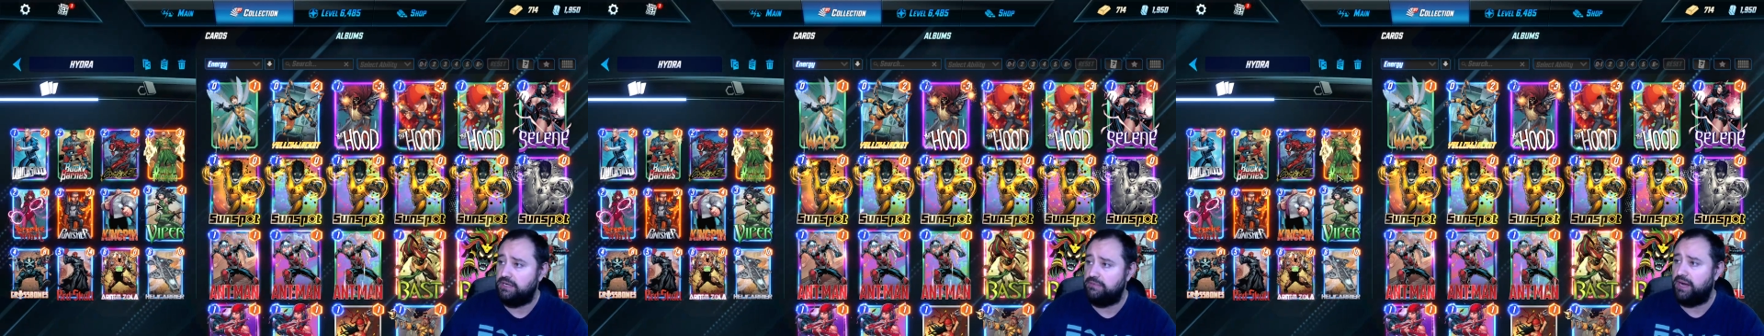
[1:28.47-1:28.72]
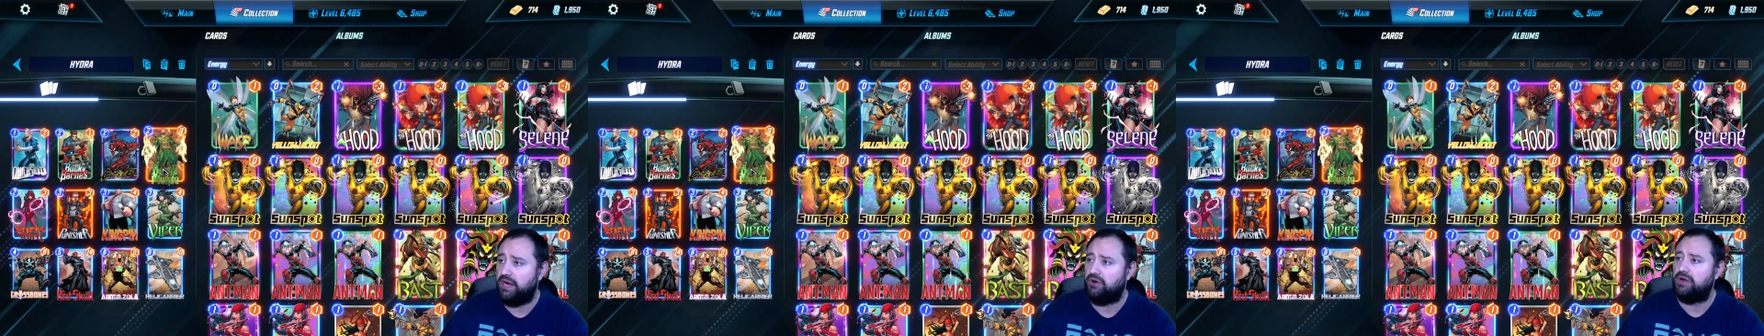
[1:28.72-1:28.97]

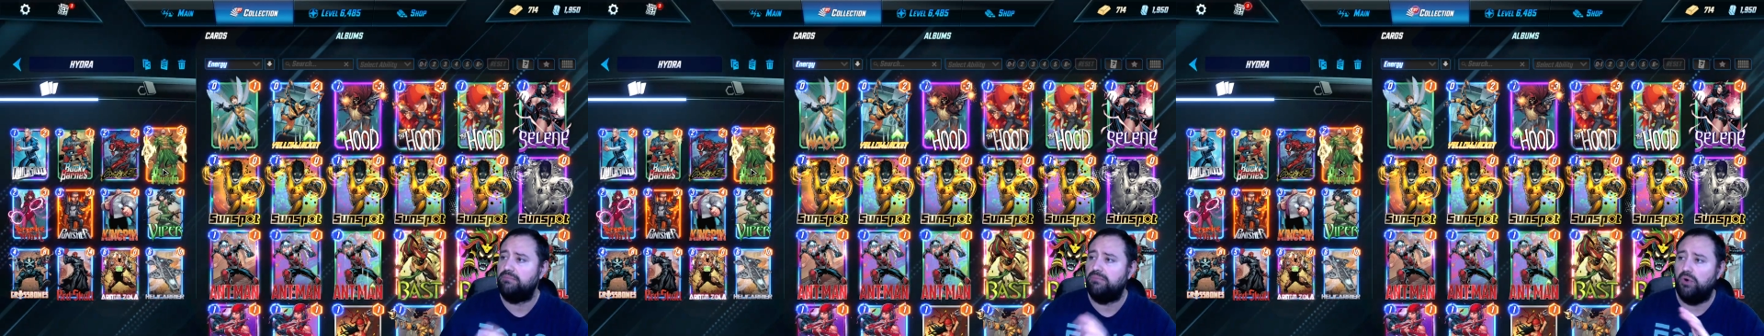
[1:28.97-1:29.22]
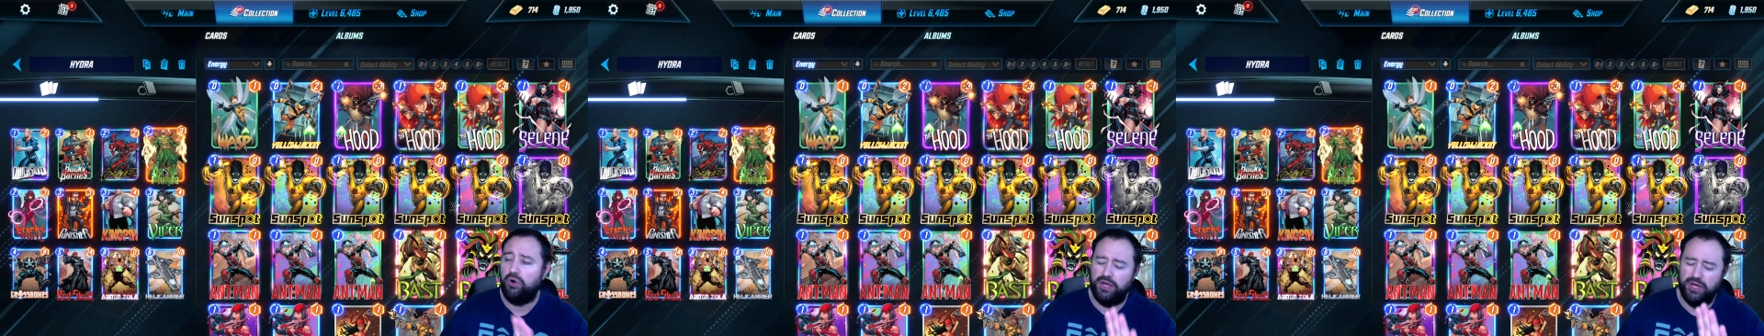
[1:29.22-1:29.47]
Baron
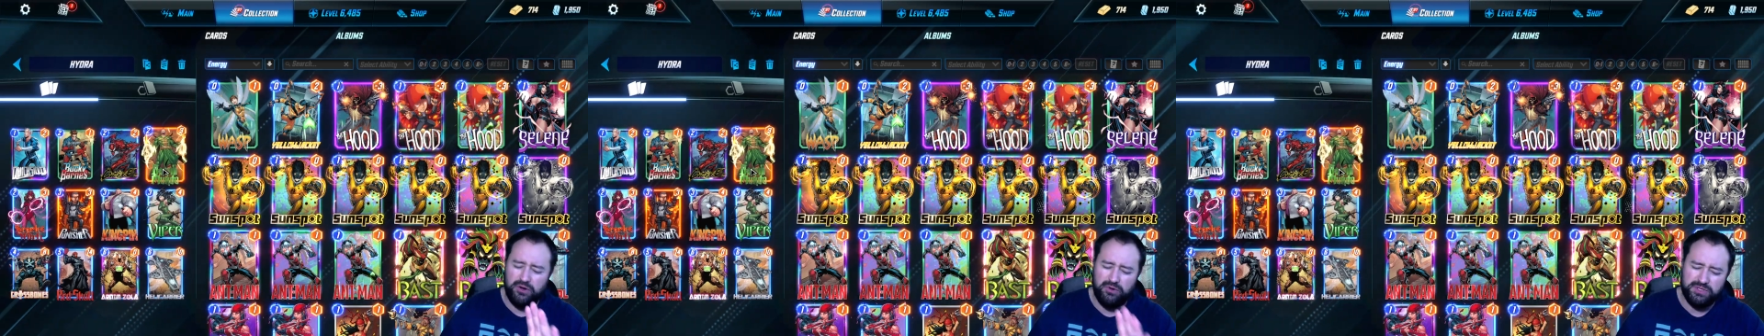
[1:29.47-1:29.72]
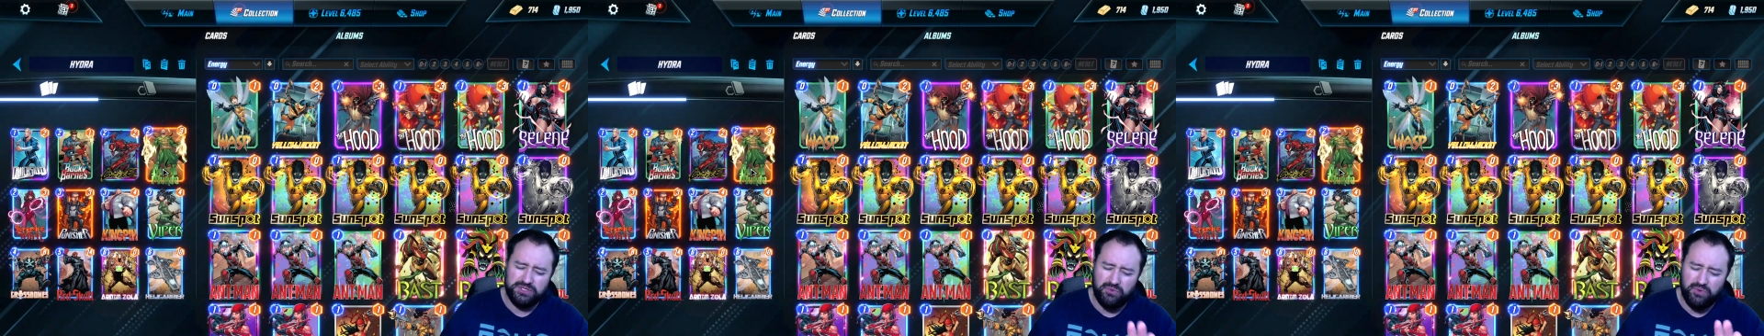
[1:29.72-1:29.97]
Mordo
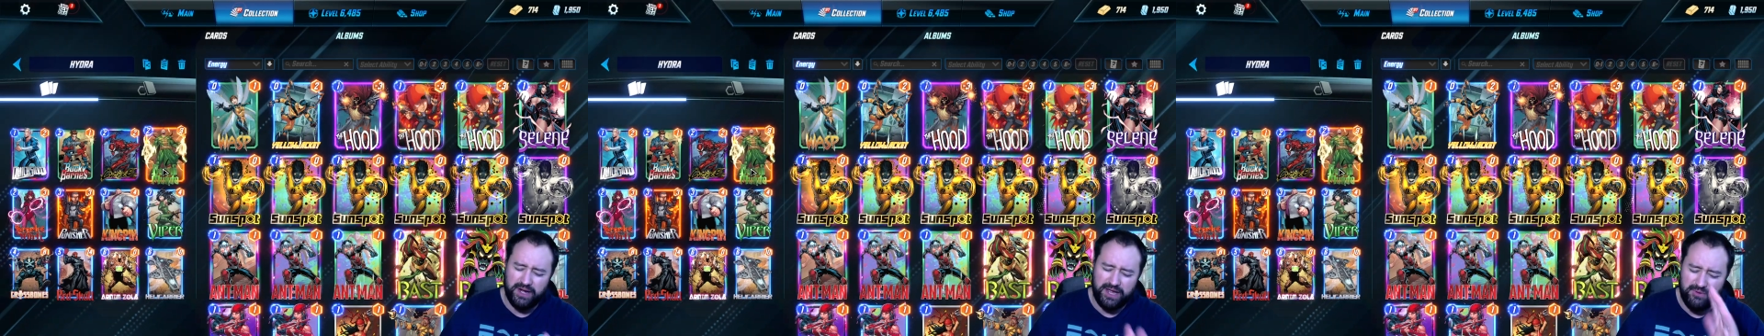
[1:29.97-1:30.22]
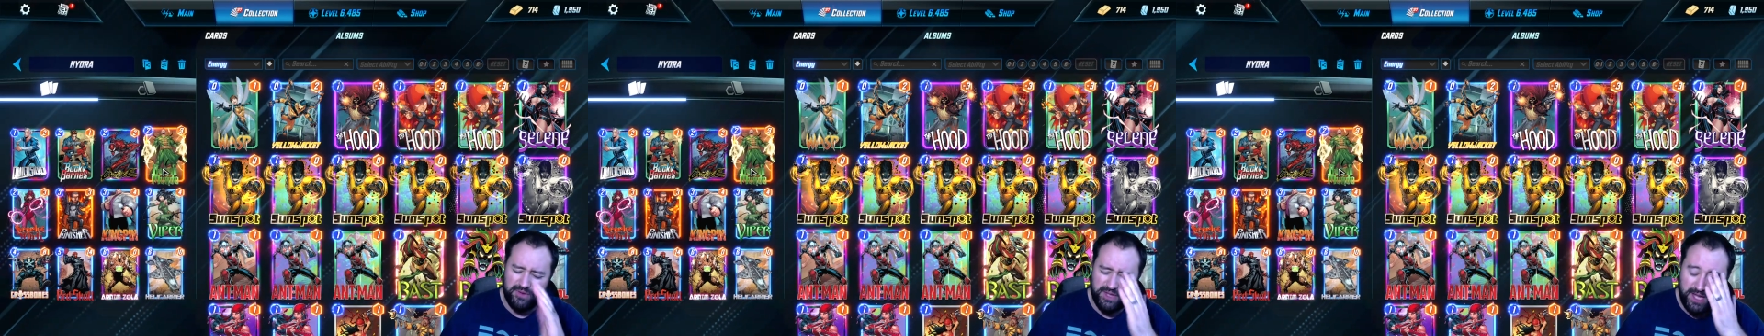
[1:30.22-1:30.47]
was the one I
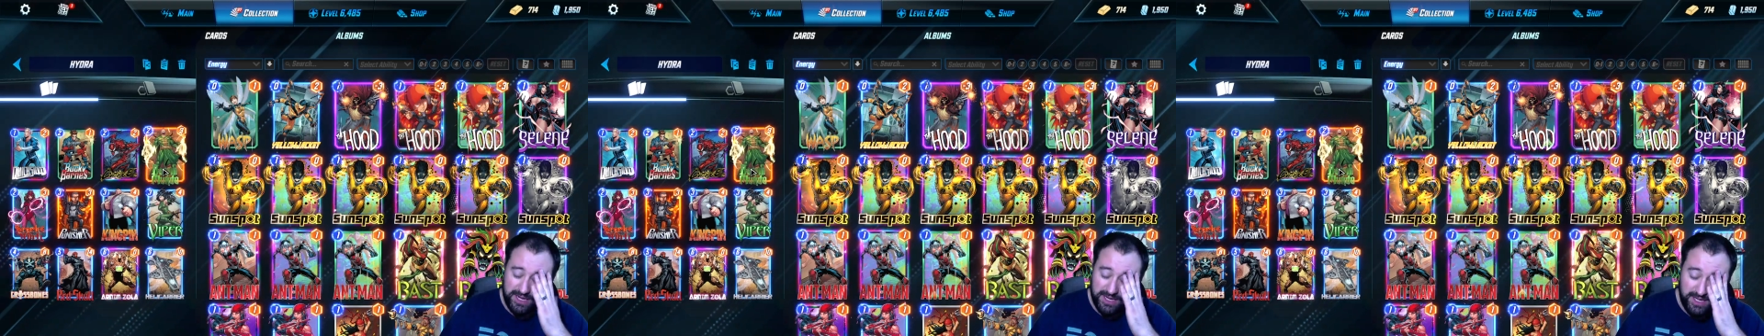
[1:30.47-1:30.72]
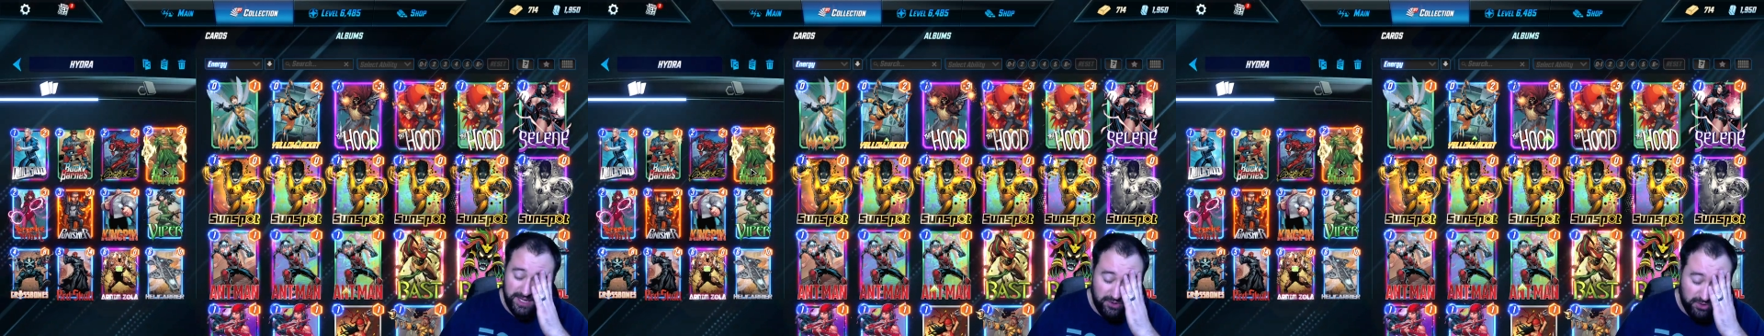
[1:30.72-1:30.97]
really had to
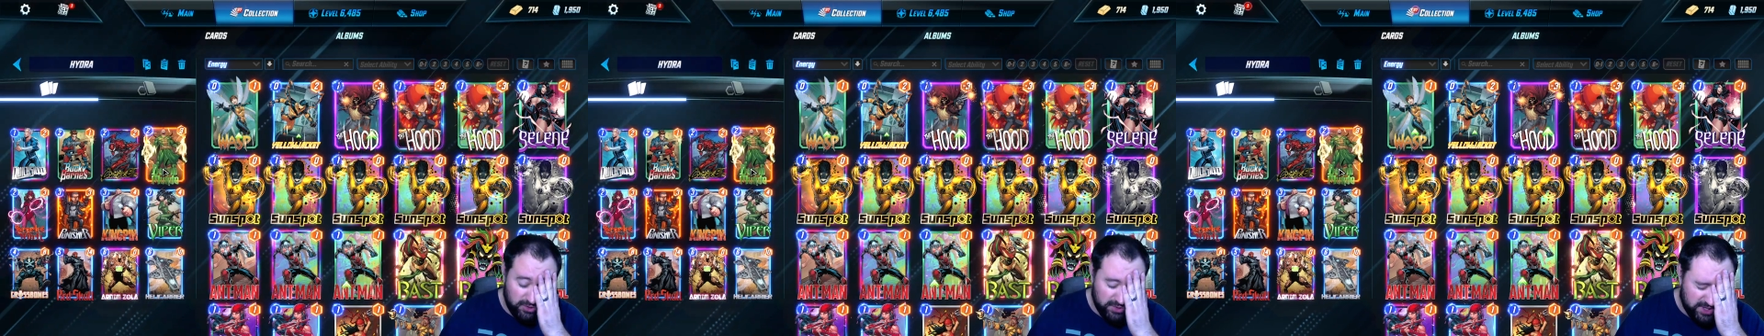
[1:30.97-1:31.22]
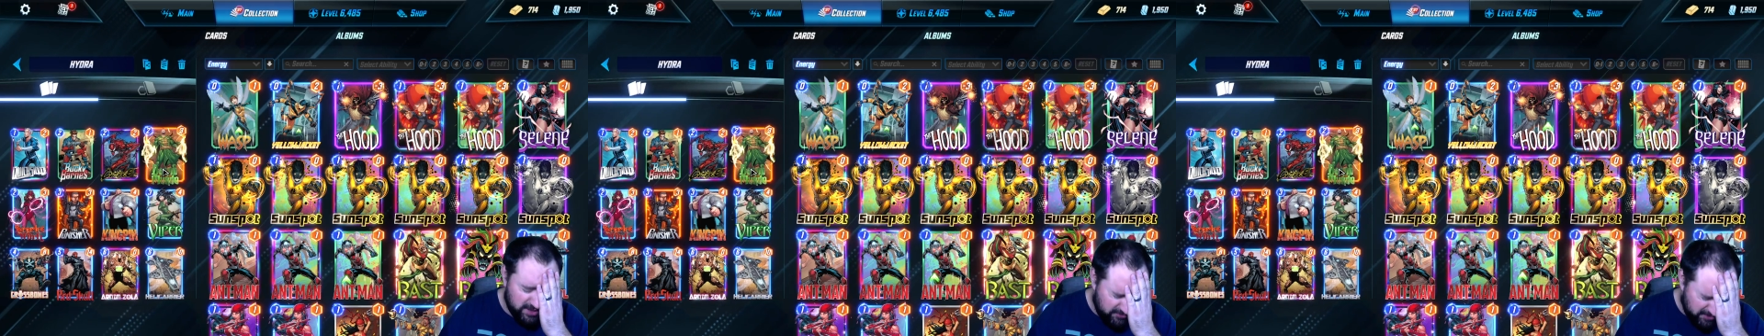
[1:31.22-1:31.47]
get a hold
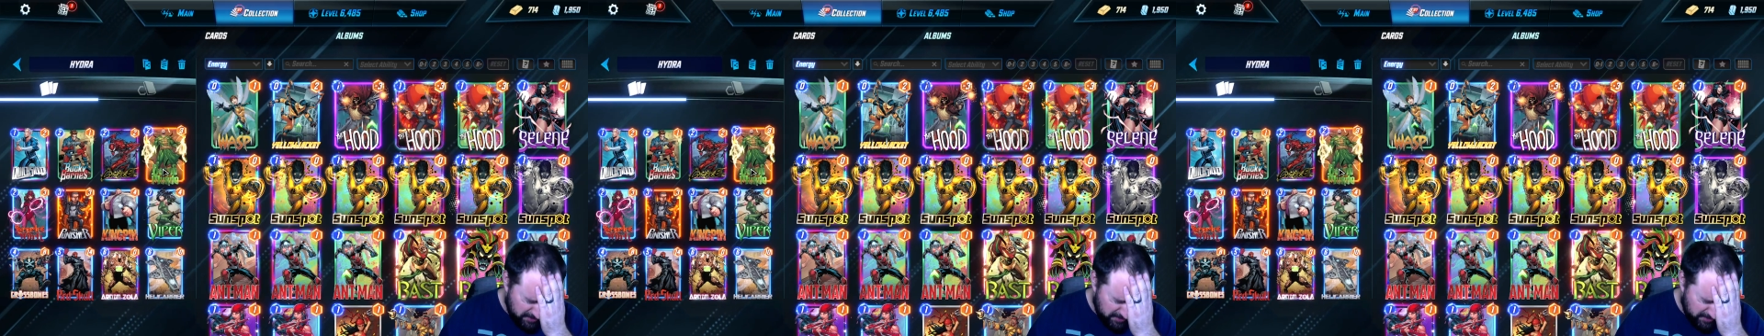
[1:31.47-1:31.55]
of.